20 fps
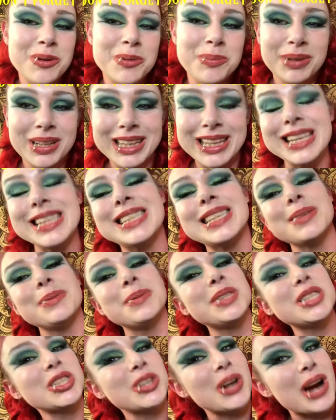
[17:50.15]
Please
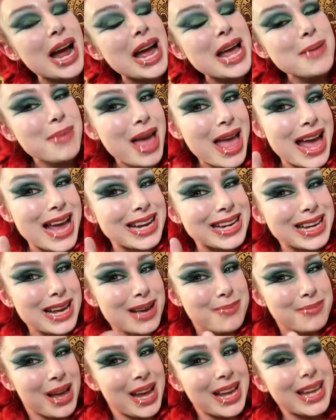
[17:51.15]
subscribe and
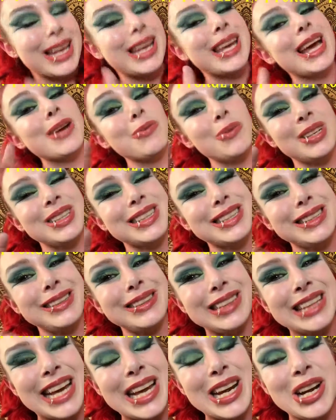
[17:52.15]
come back again. We'll see
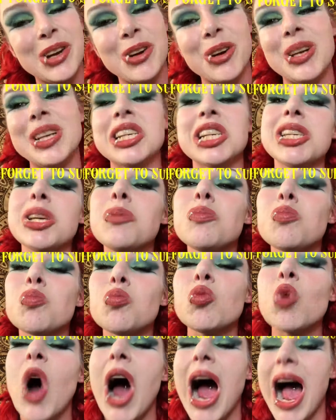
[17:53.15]
you later, gorgeous.
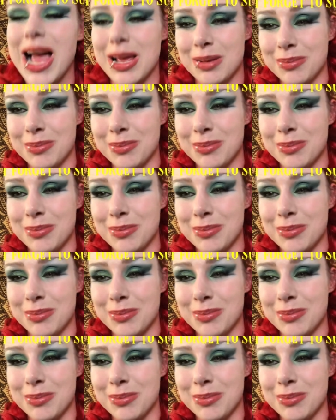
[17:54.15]
Mwah.